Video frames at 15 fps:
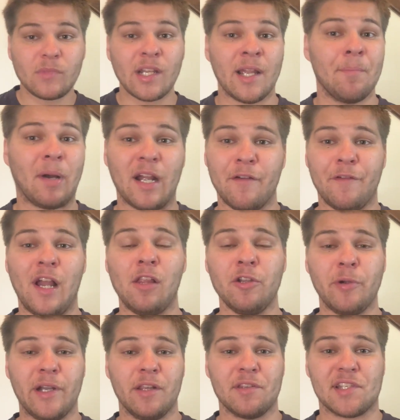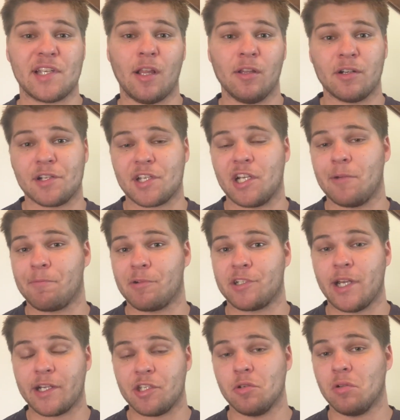And by evaluating the seller, it's going to
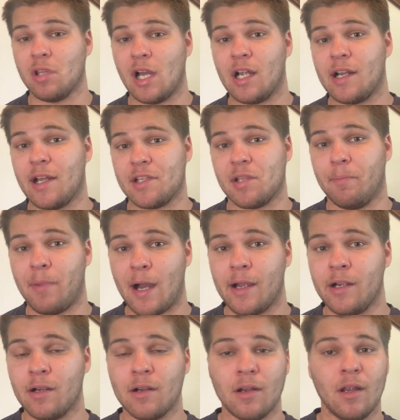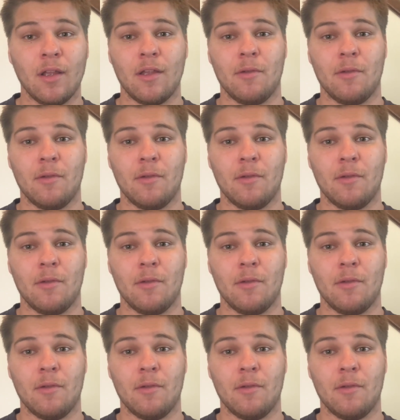protect you a lot as a buyer,